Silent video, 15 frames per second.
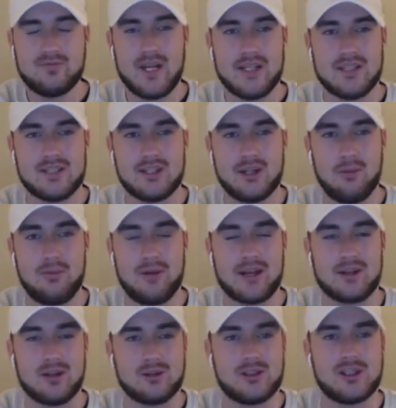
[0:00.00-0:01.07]
and still pick
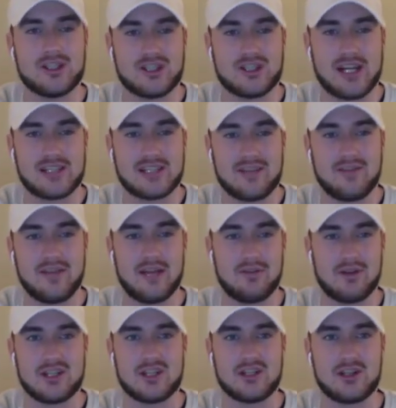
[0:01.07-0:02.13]
those disgusting
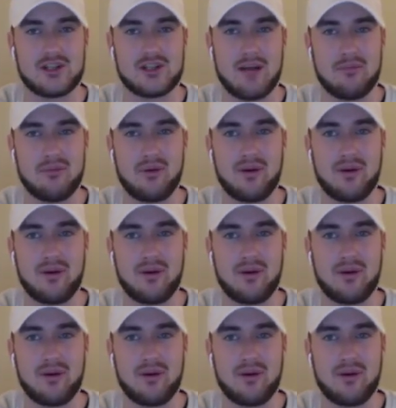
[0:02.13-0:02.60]
flavors as your top 3?